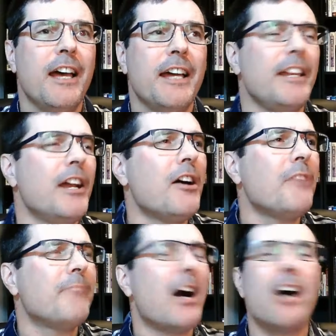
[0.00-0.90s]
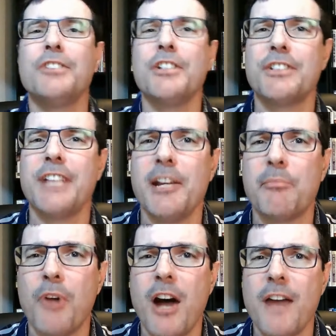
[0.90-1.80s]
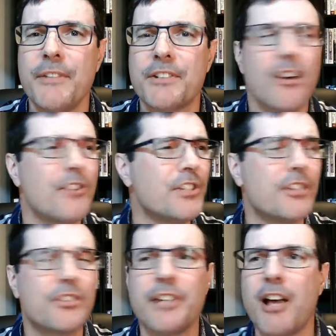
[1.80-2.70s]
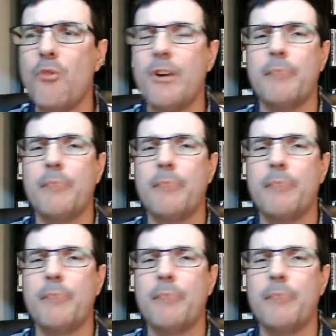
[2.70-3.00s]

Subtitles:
I'll just take profits, I'll just sell when